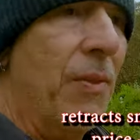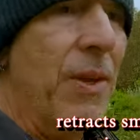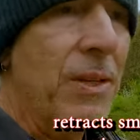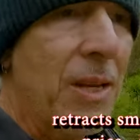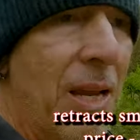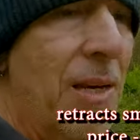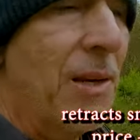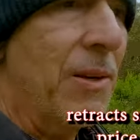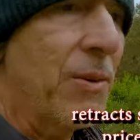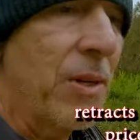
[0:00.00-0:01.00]
This
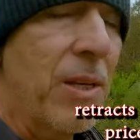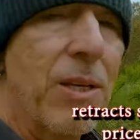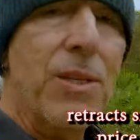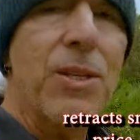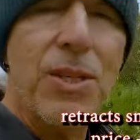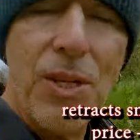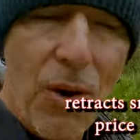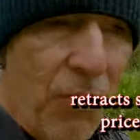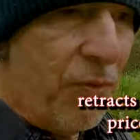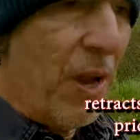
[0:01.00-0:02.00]
800 is
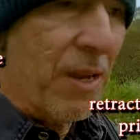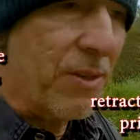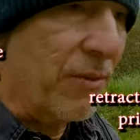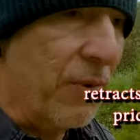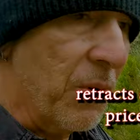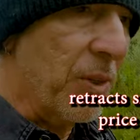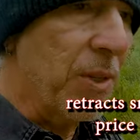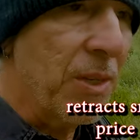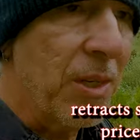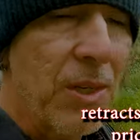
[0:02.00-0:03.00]
so fast to
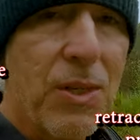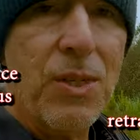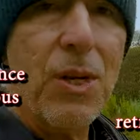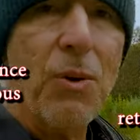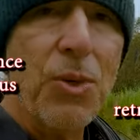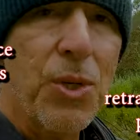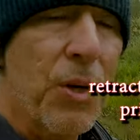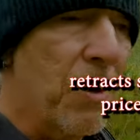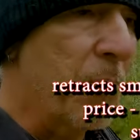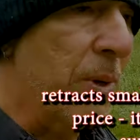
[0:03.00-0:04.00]
focus. It is so
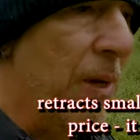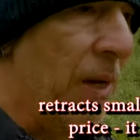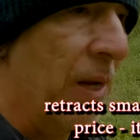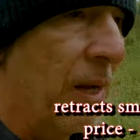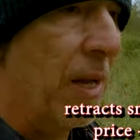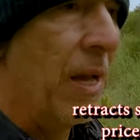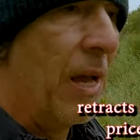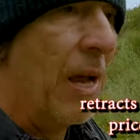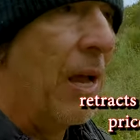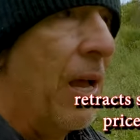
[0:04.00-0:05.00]
sharp.
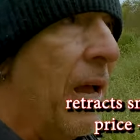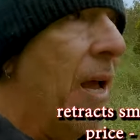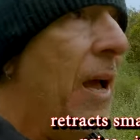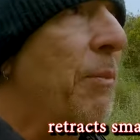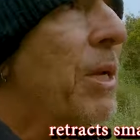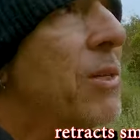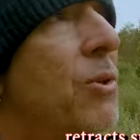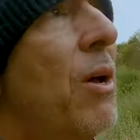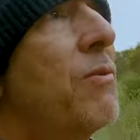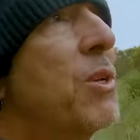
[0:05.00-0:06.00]
And because
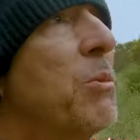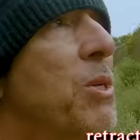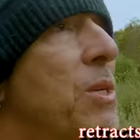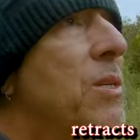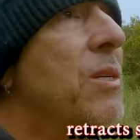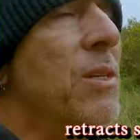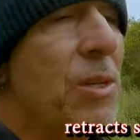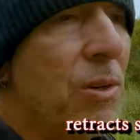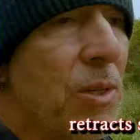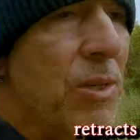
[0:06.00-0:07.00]
you have so much
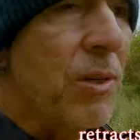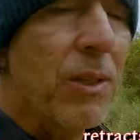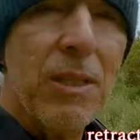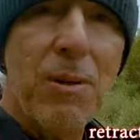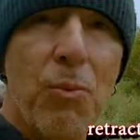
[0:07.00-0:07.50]
distance, you can still get